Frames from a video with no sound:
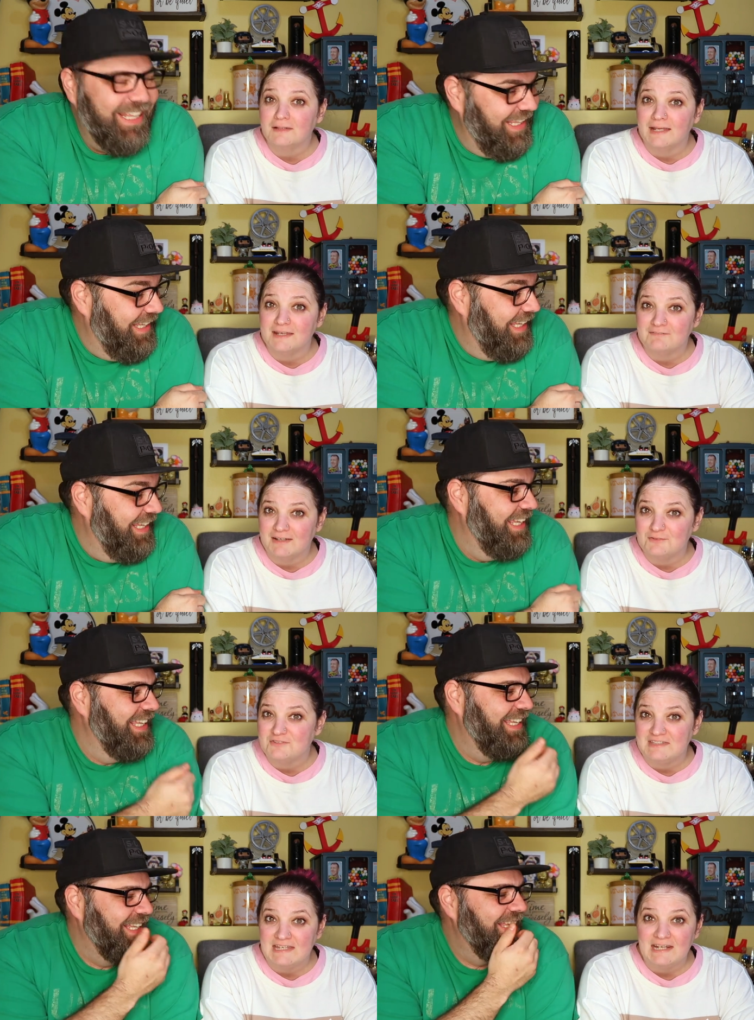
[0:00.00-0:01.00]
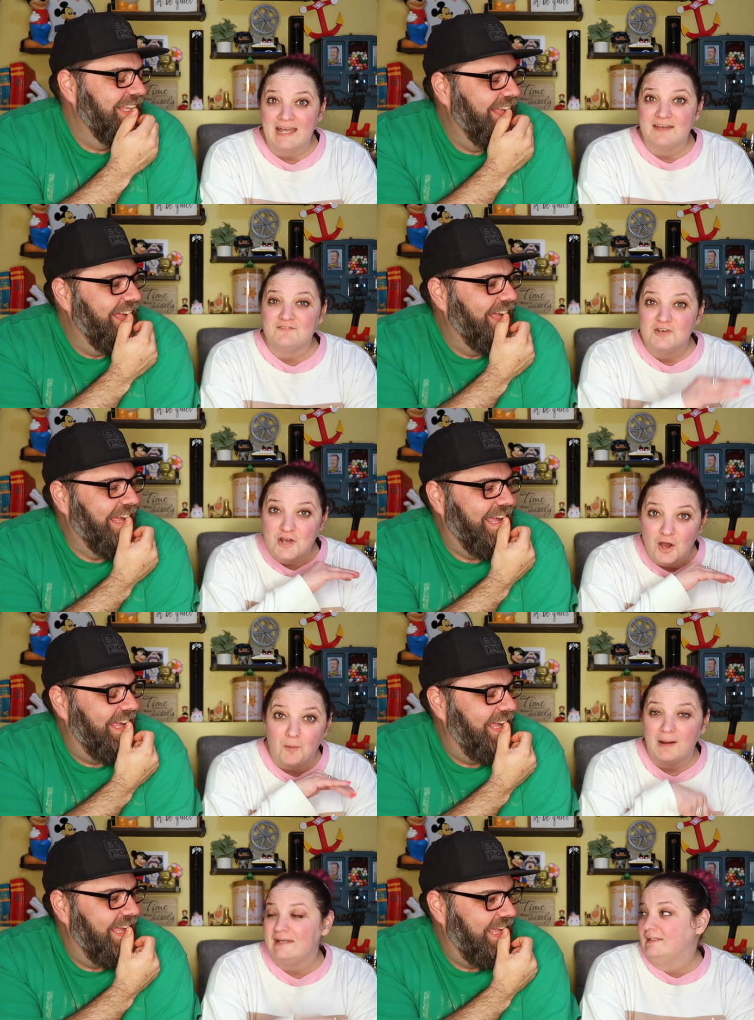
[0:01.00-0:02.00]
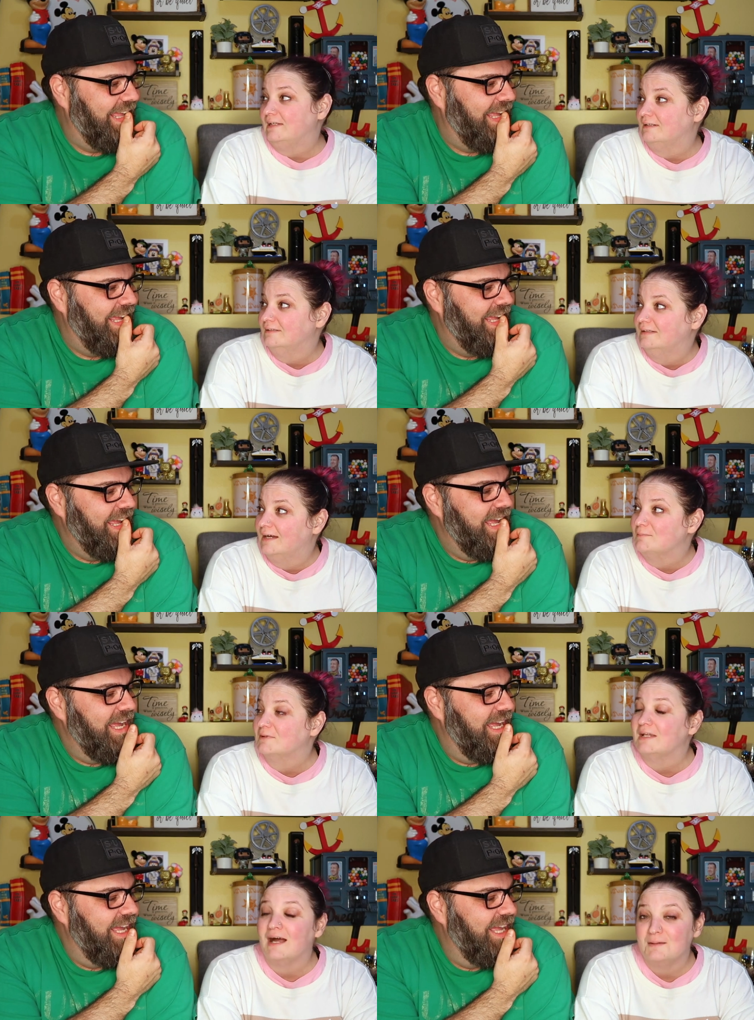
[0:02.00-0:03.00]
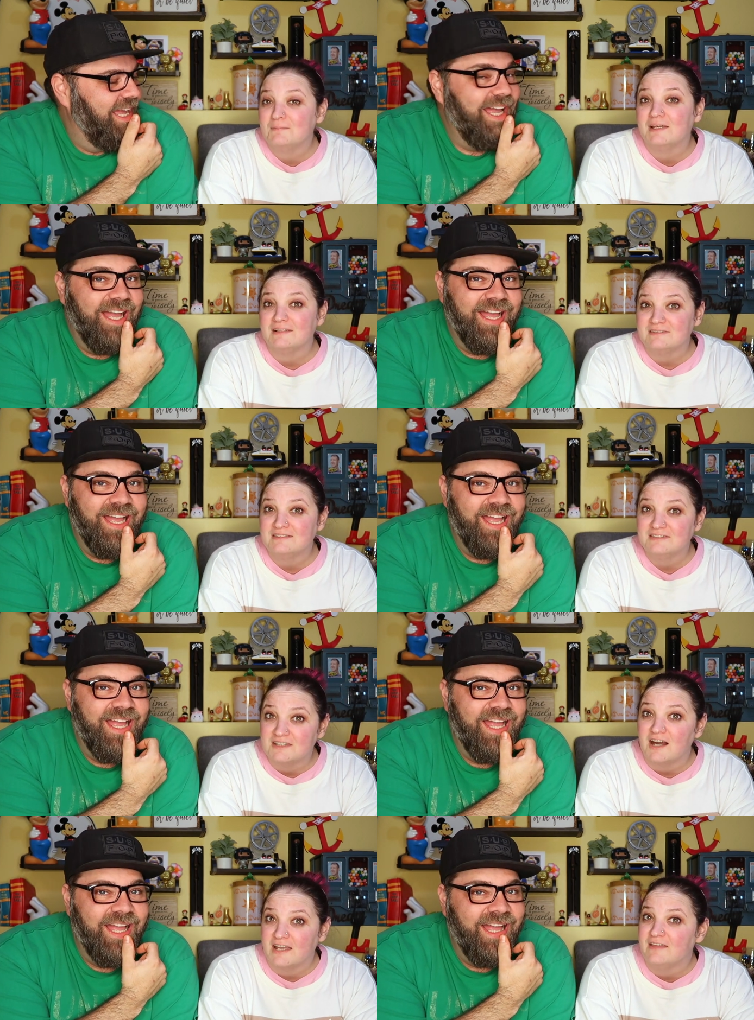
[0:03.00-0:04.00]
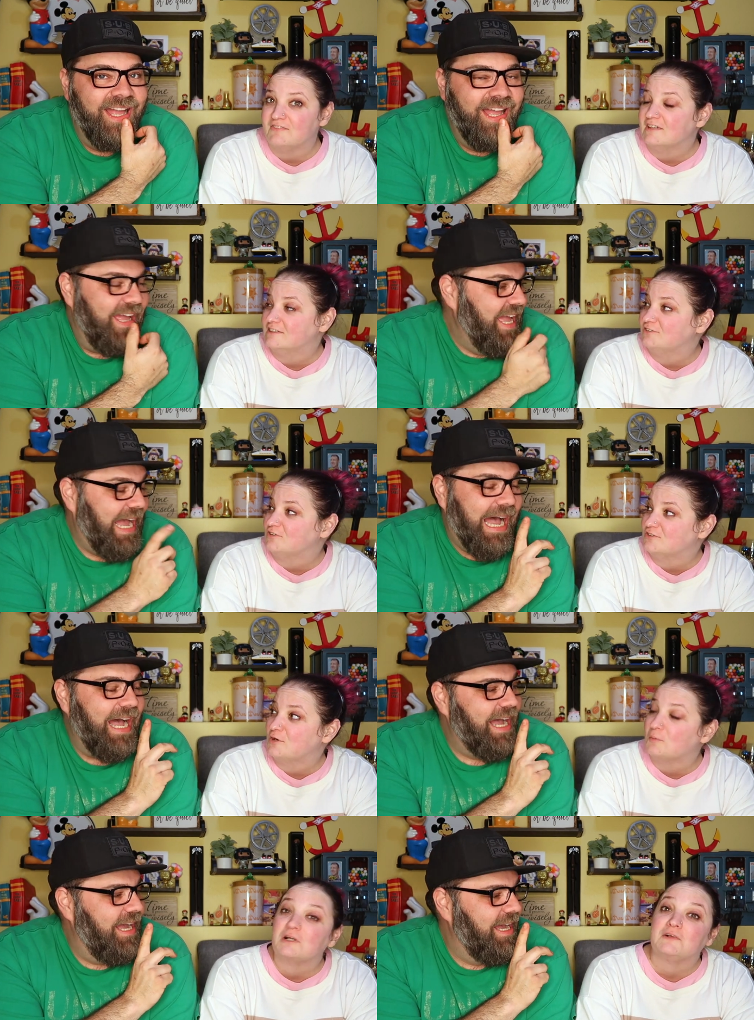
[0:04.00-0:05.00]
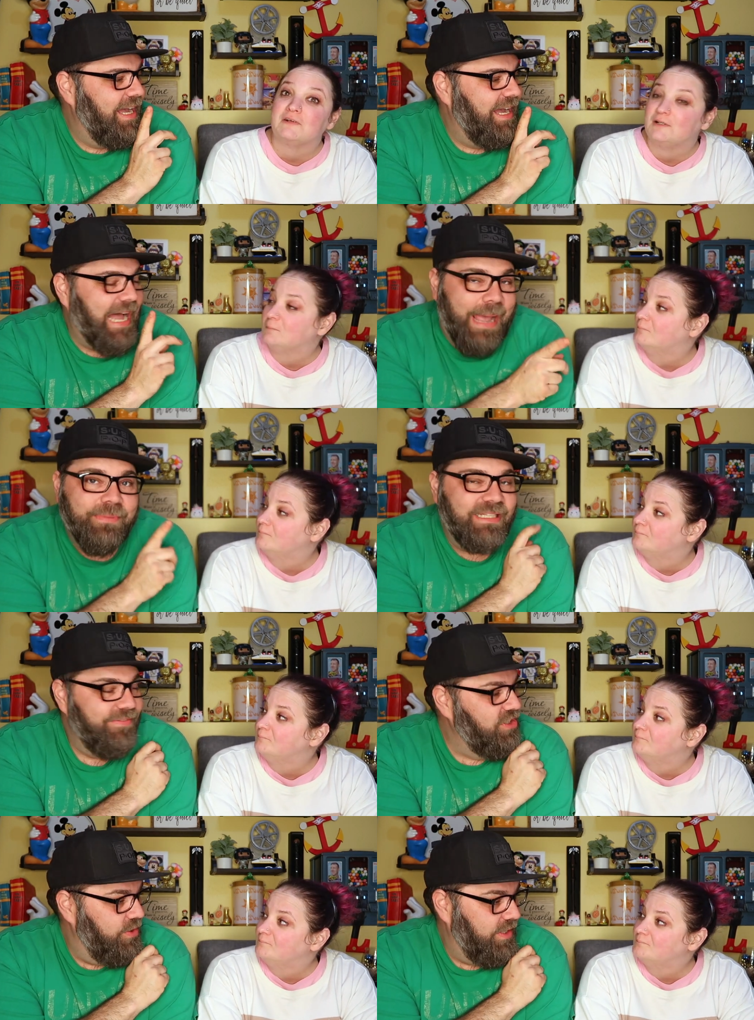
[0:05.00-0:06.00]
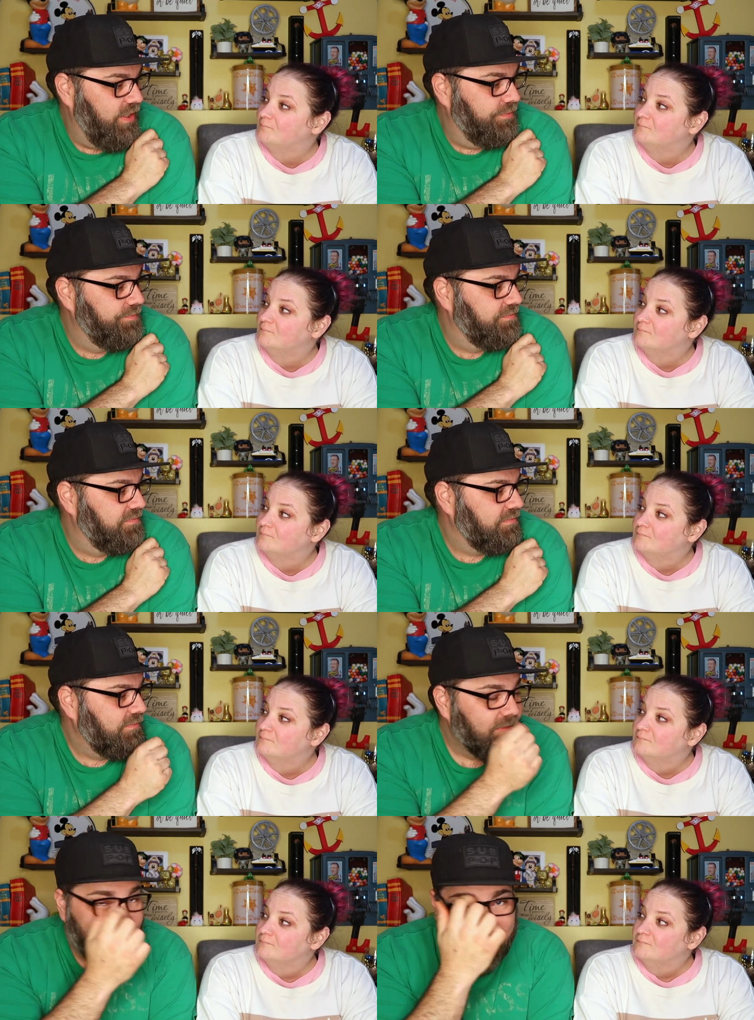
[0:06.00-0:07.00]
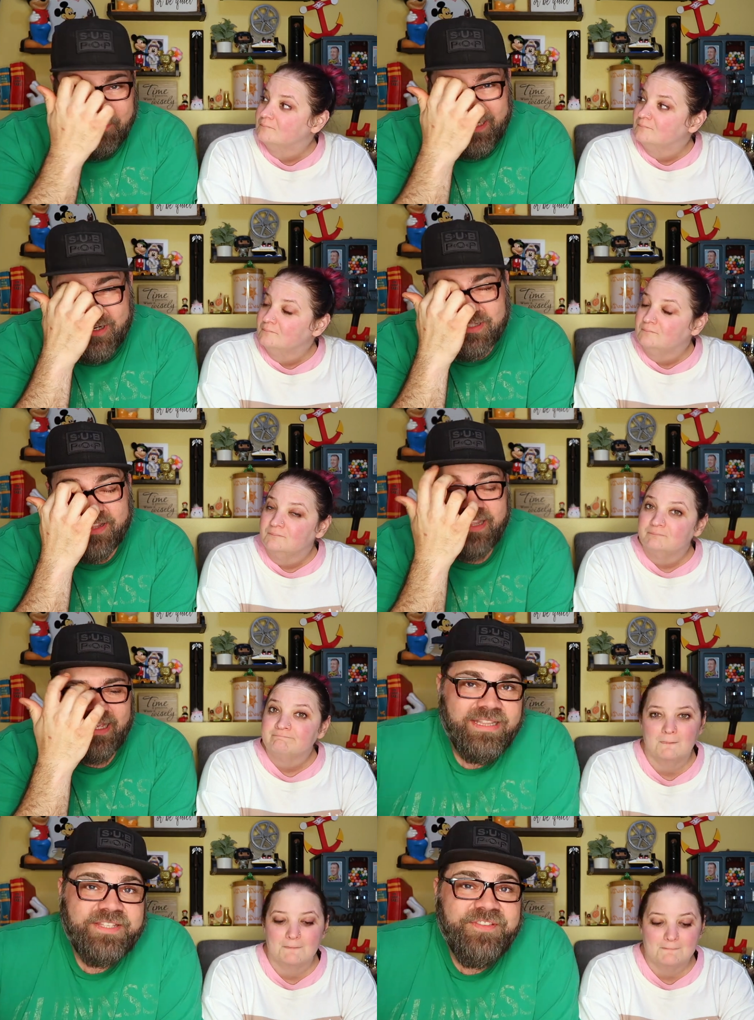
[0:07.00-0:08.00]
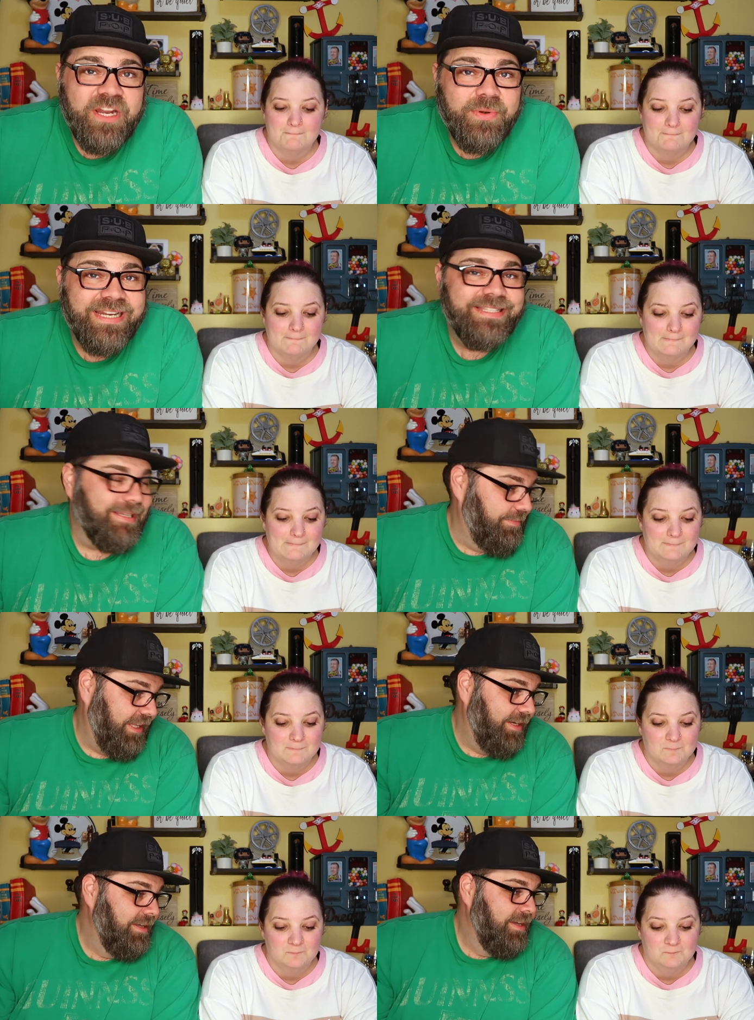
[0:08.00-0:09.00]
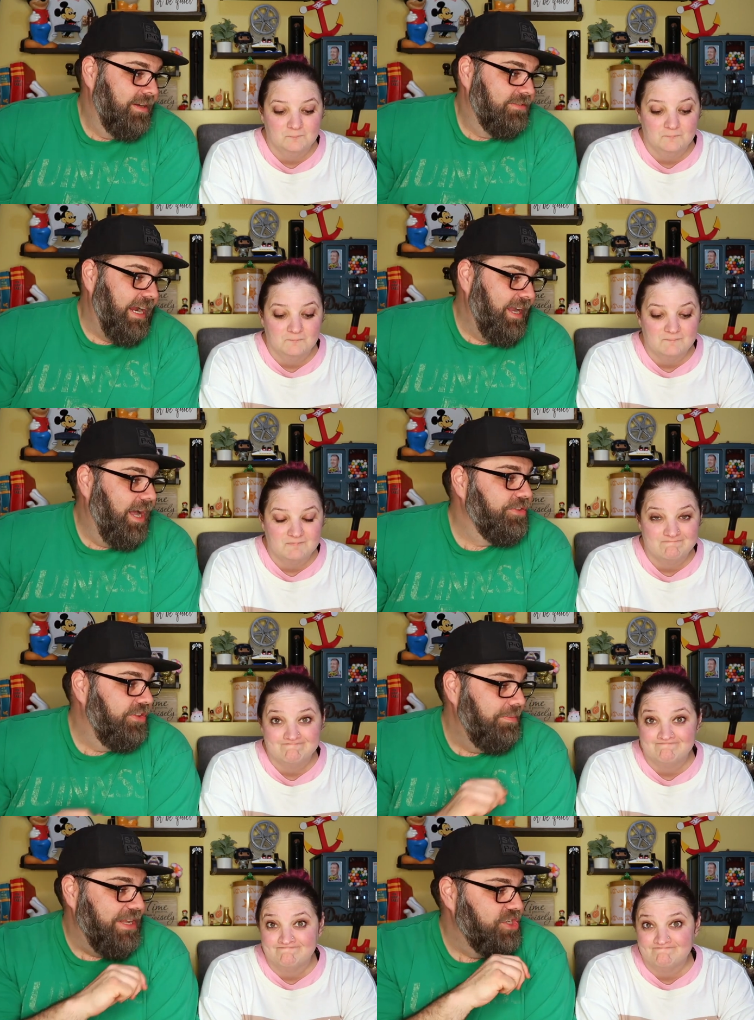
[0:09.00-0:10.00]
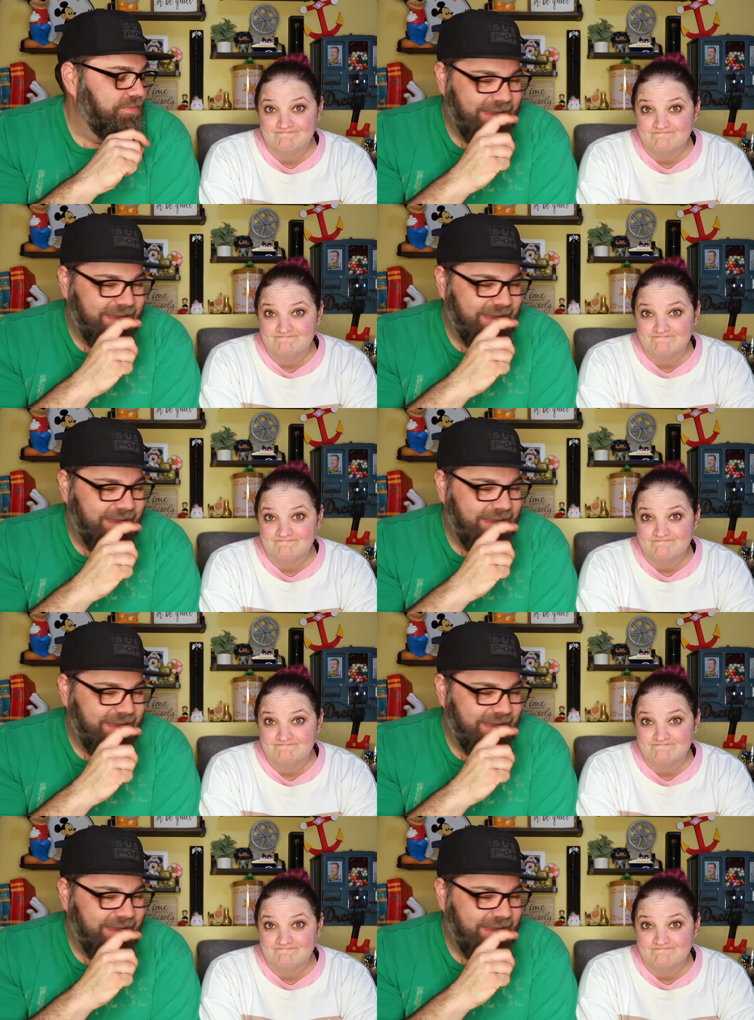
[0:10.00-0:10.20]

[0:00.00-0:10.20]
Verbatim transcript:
Speaker 1: like if I don't see it, I have no idea. I'm gonna, I'm gonna suck at this,
Speaker 2: just so we're clear. I believe in you though. But here's the thing, this video needed something, right? Other than me just